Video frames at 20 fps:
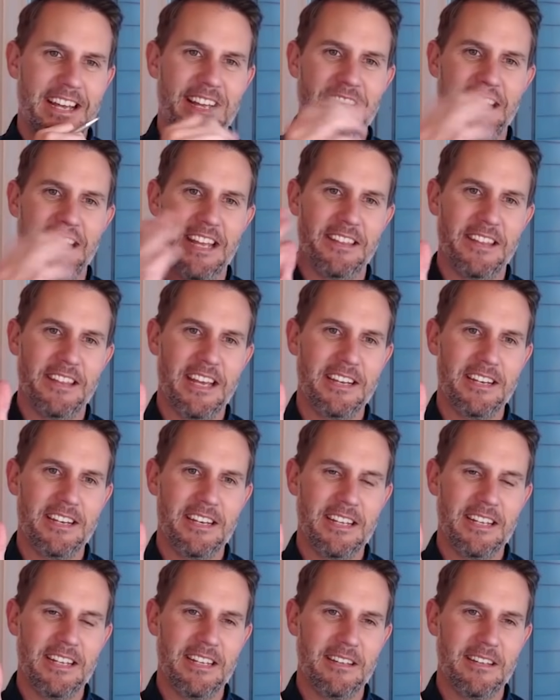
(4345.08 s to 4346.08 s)
And then
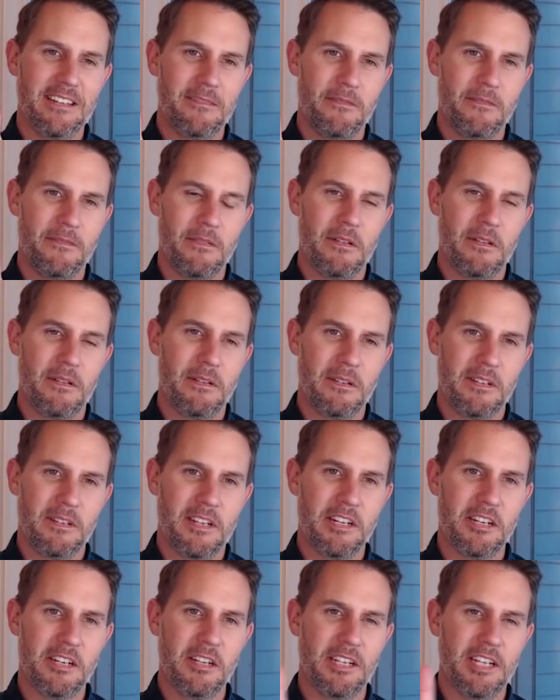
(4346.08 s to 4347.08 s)

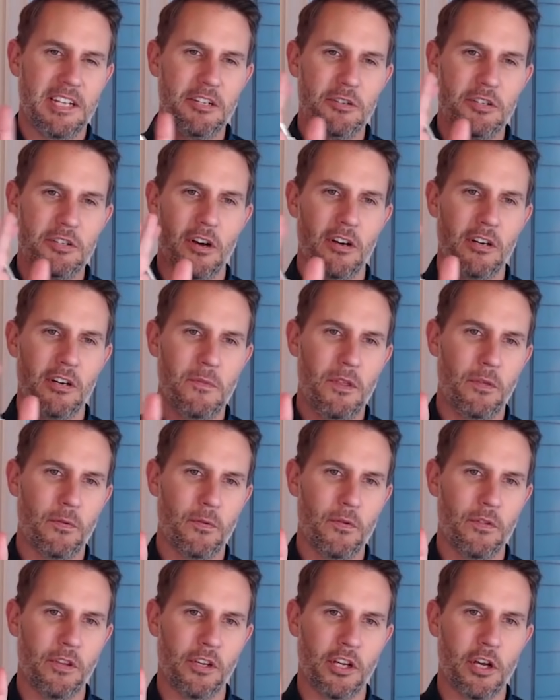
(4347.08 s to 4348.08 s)
can, can you talk me
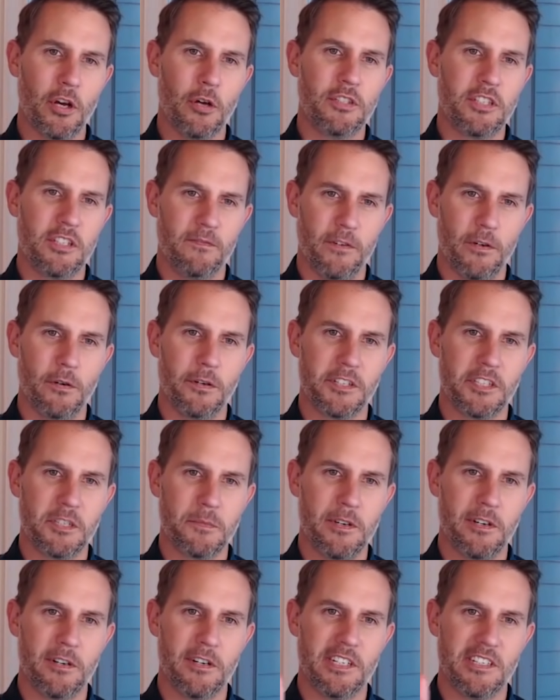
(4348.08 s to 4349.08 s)
through the Kosovo
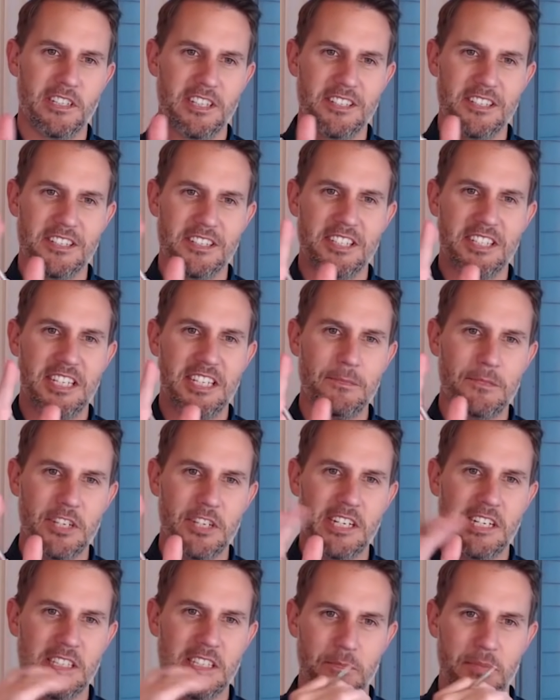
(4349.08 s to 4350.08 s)
experience? Cause it seems like
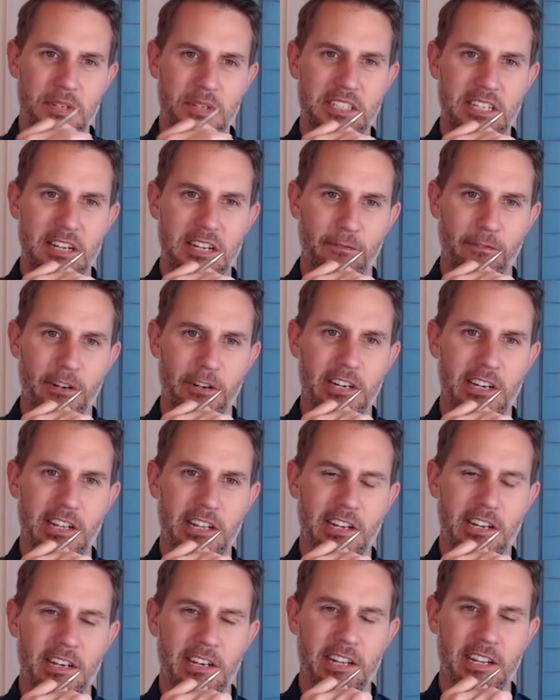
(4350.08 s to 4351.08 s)
it's a bit different,
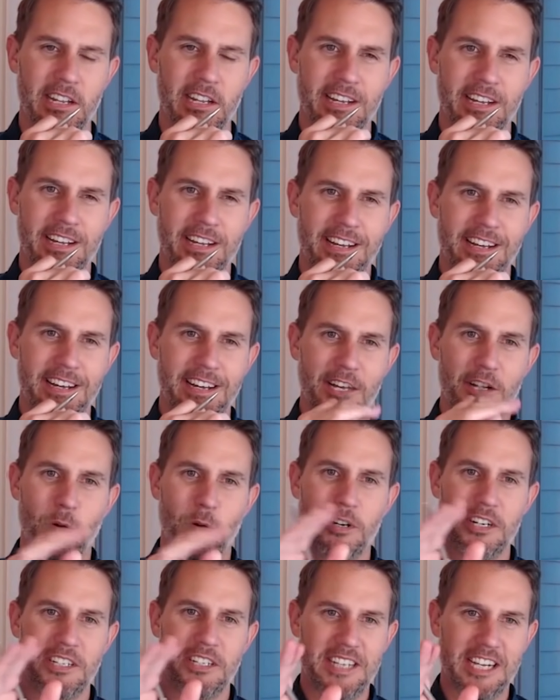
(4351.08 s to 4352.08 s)
and I don't
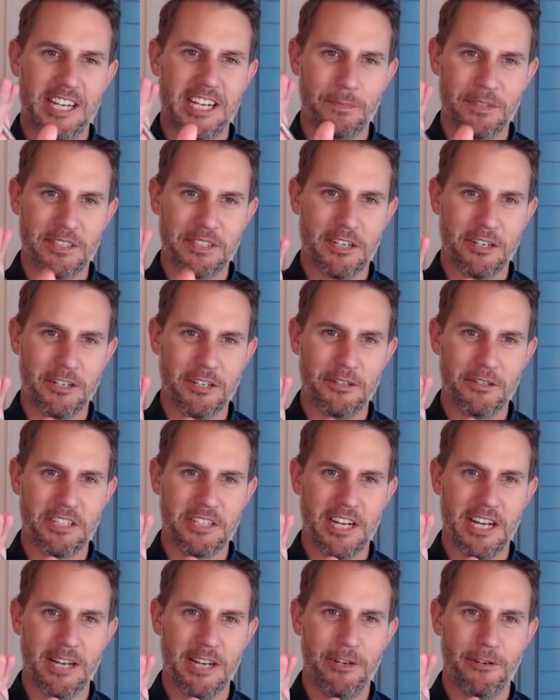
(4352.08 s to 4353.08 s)
want to take up a ton of your
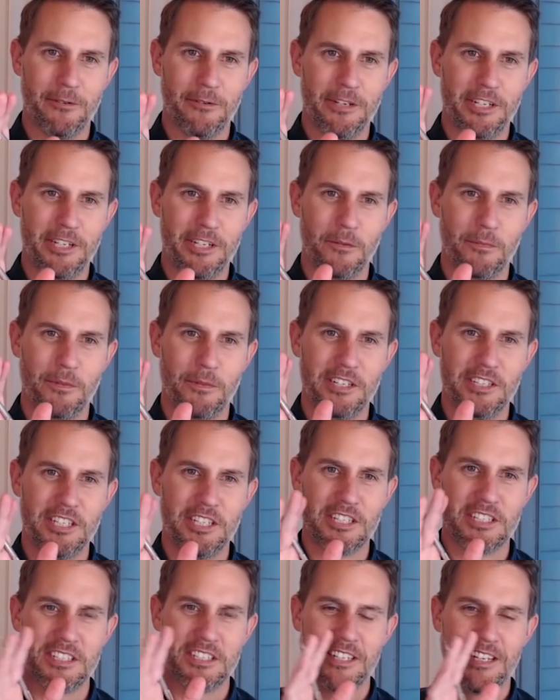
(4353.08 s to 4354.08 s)
time here, Rico, but it
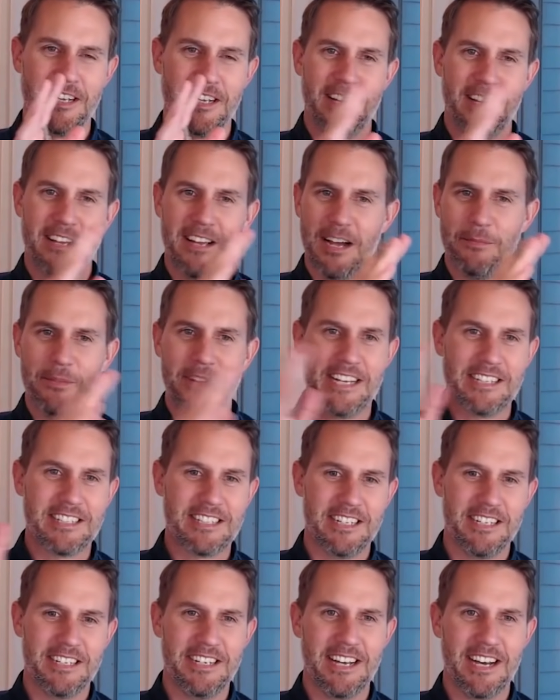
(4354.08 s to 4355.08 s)
just, I mean, that's
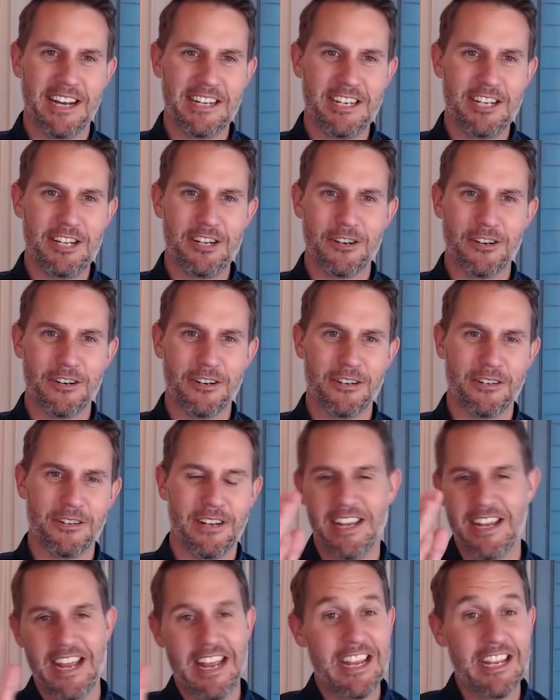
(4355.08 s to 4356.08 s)
a nine year,
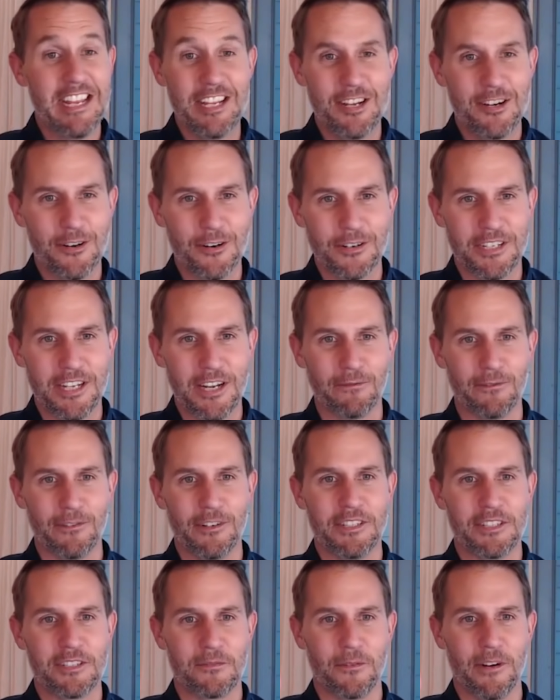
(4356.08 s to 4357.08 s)
eight year
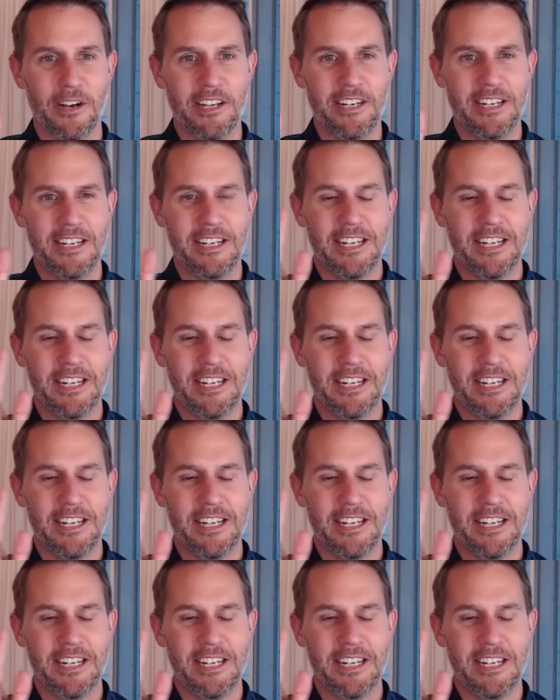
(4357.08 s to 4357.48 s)
difference, right?